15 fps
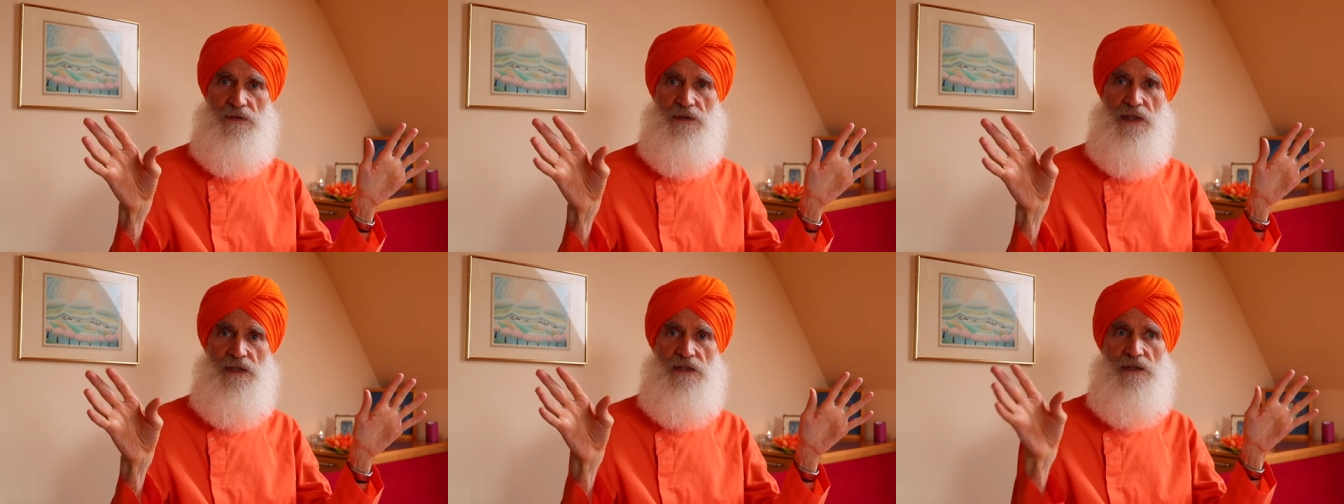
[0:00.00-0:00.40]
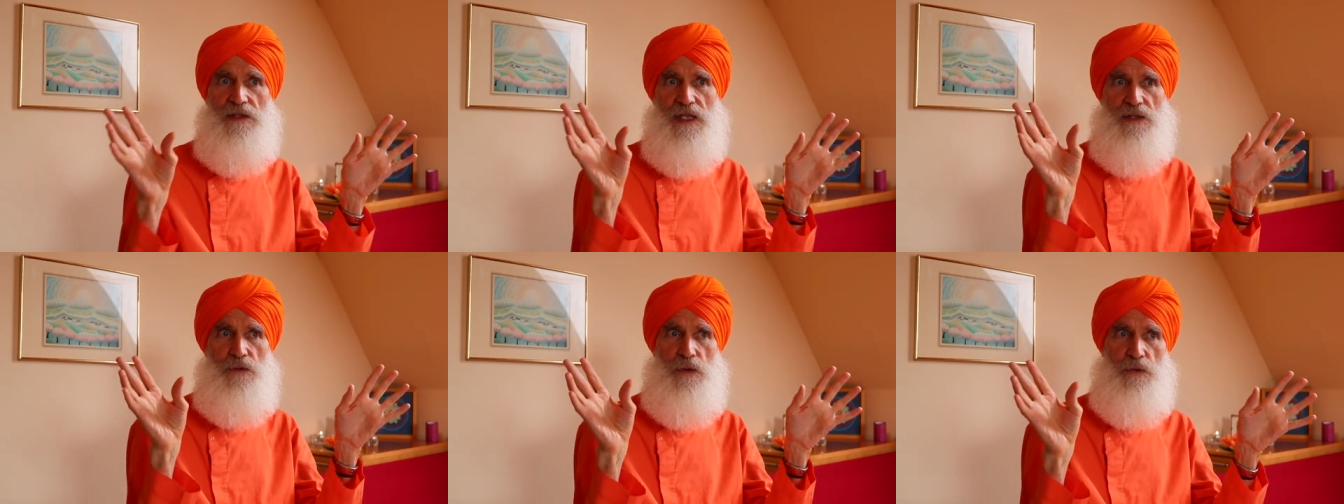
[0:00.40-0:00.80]
right so
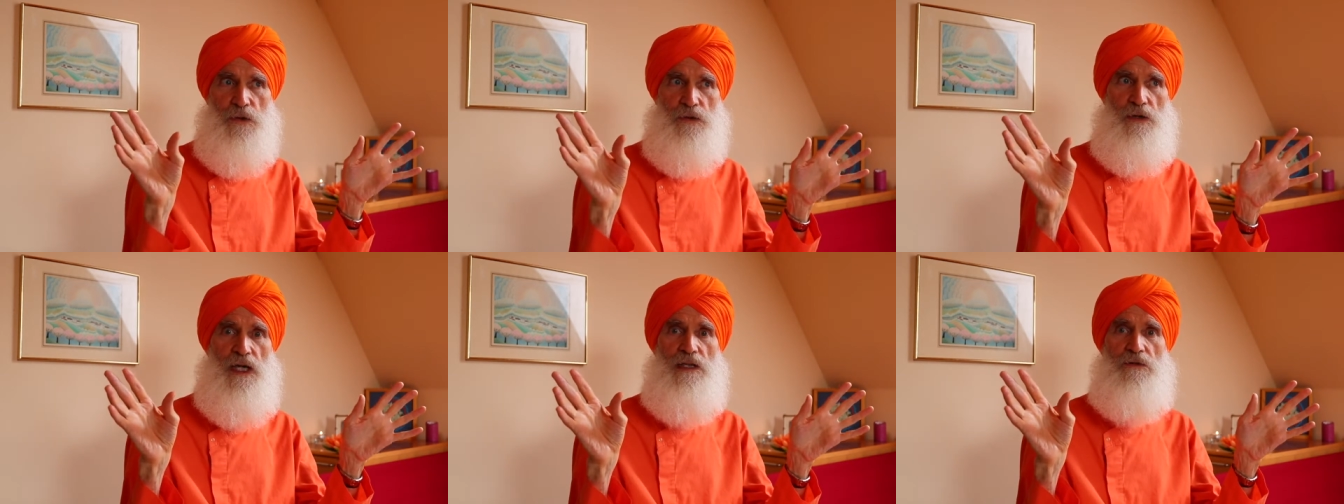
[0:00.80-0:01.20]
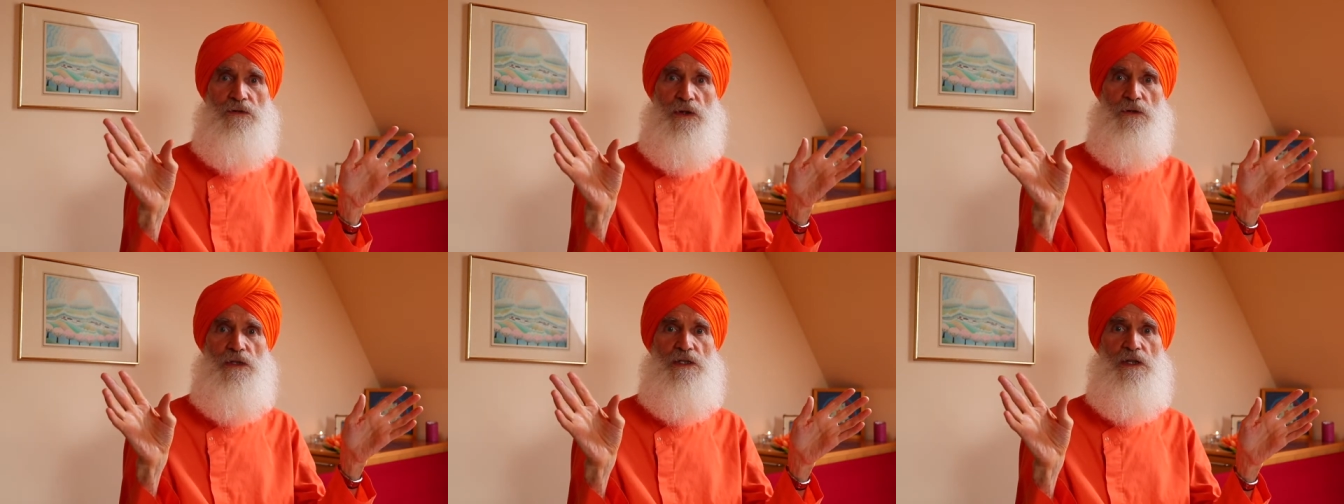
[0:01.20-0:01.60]
that's what we're trying to
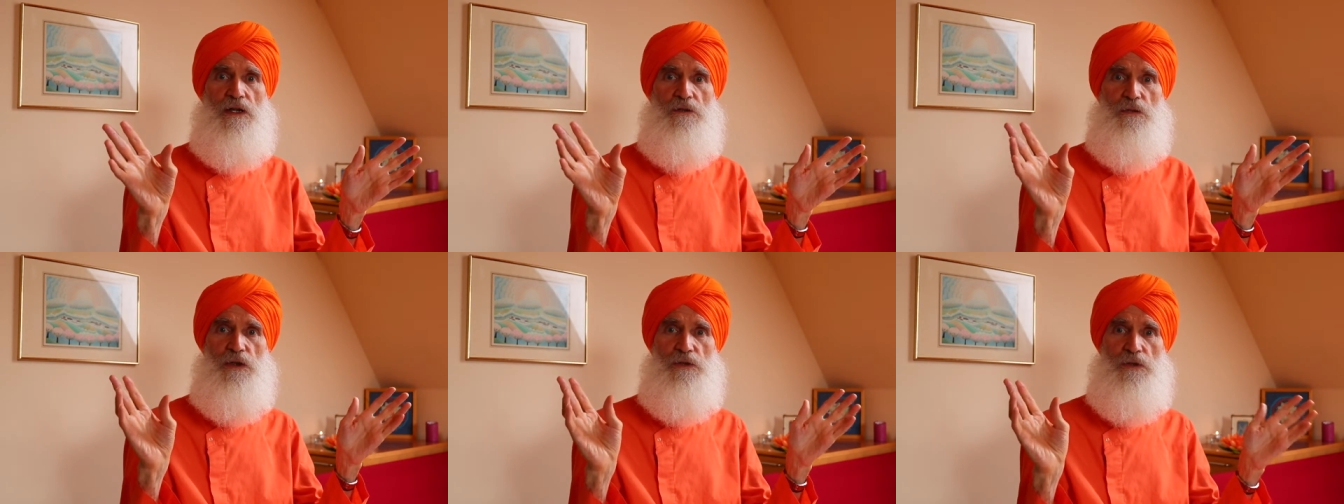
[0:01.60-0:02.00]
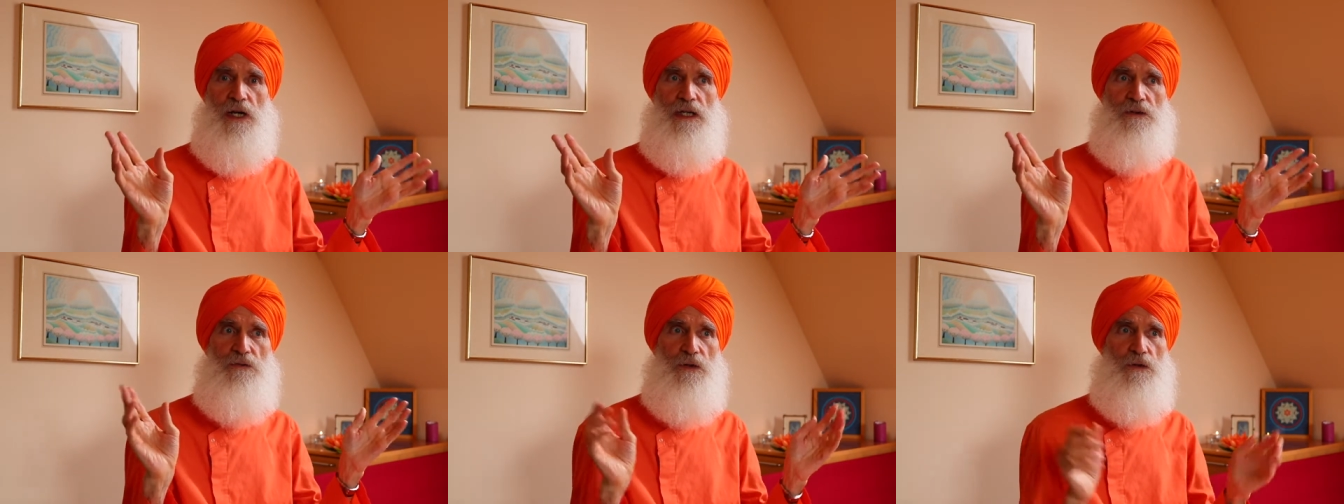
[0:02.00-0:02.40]
focus on we're
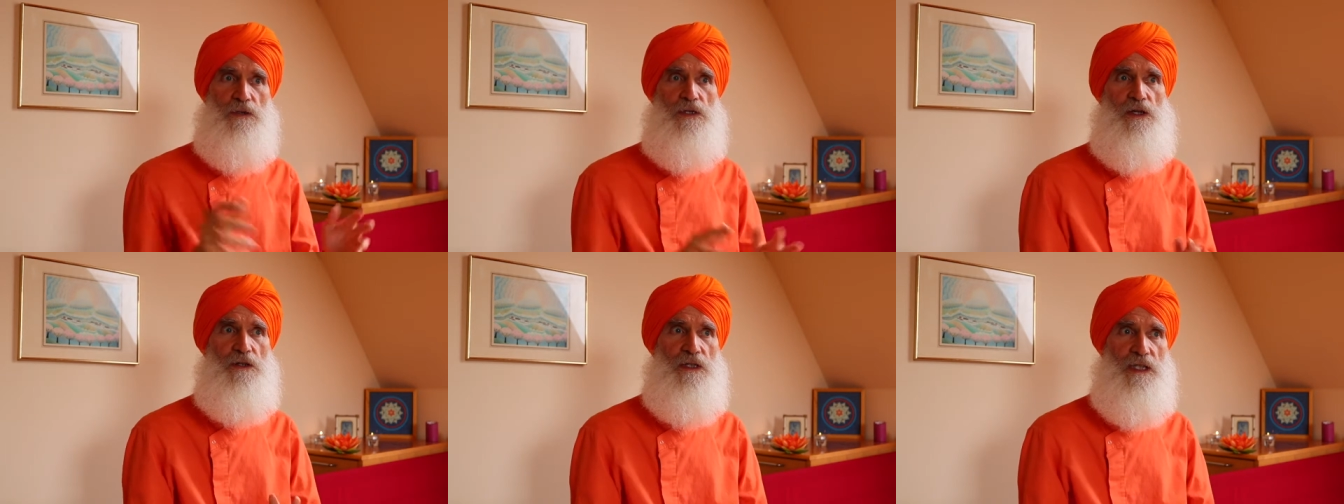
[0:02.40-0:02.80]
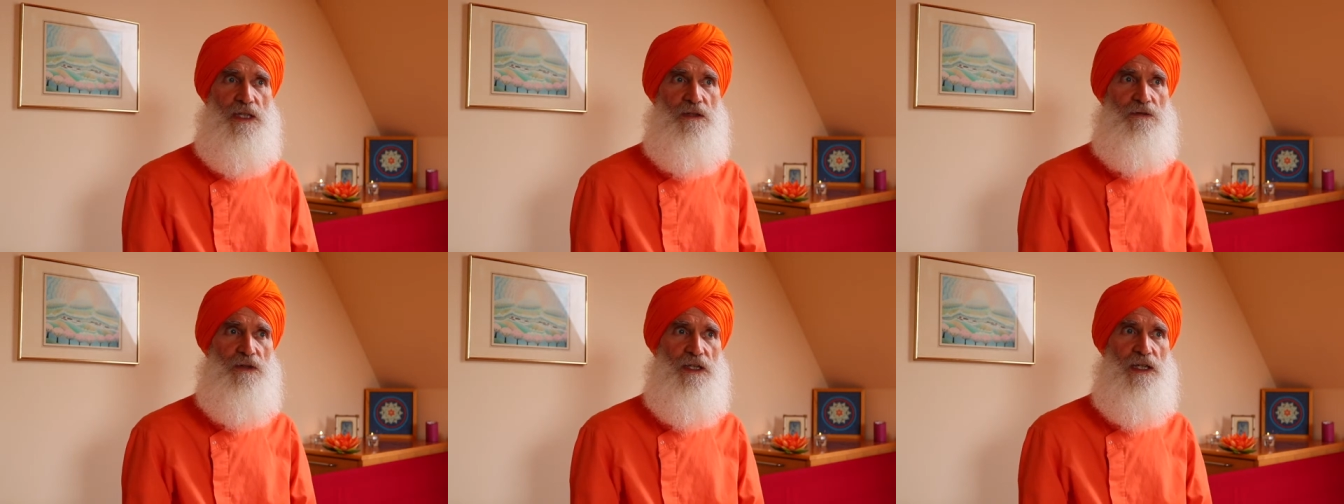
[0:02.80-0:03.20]
trying to focus on the
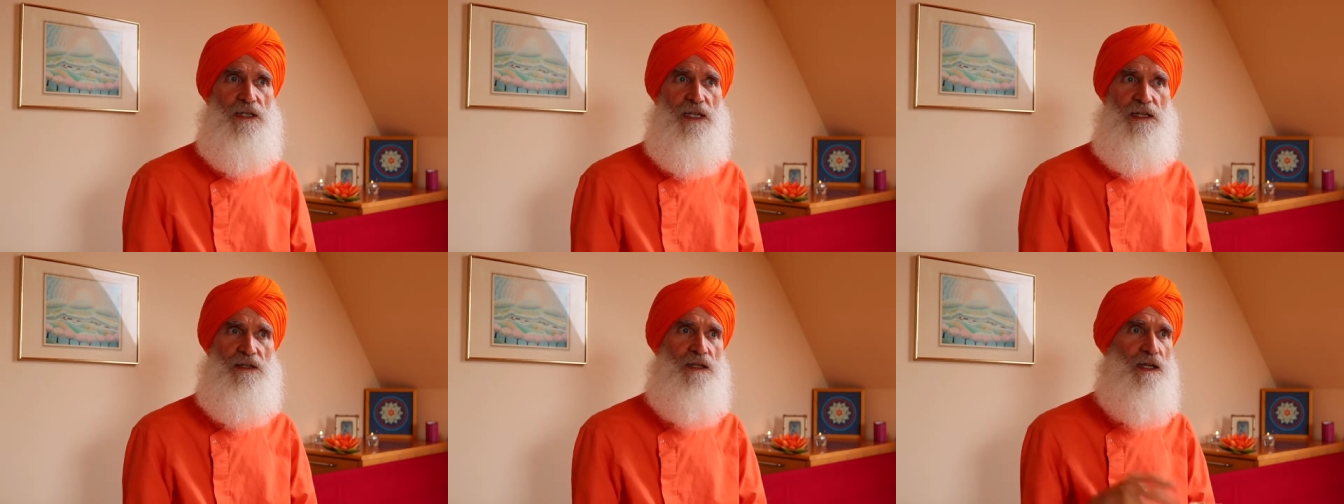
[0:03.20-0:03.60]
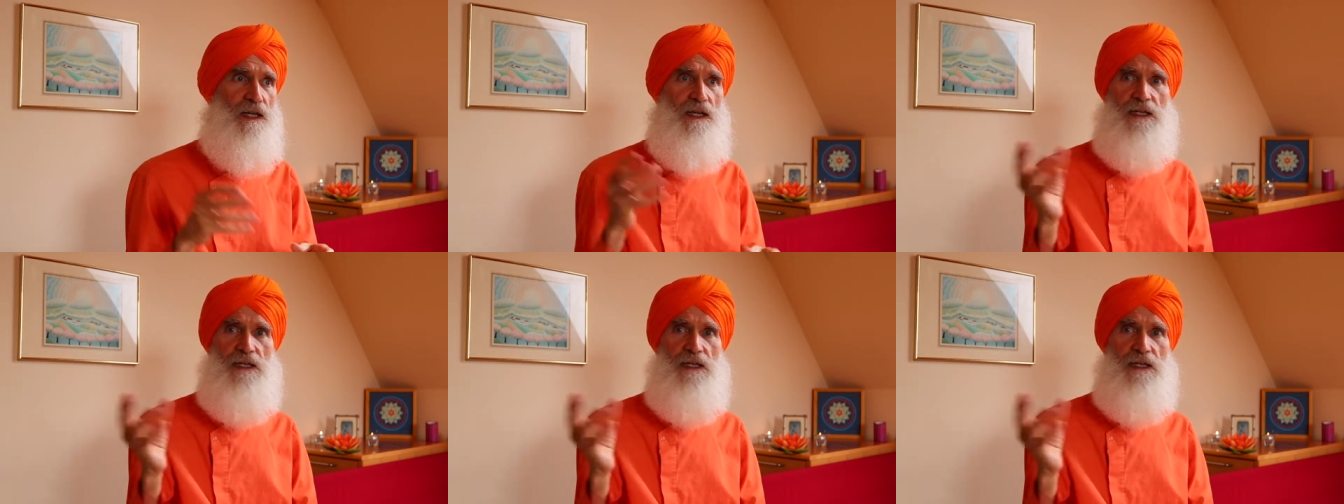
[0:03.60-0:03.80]
infinite and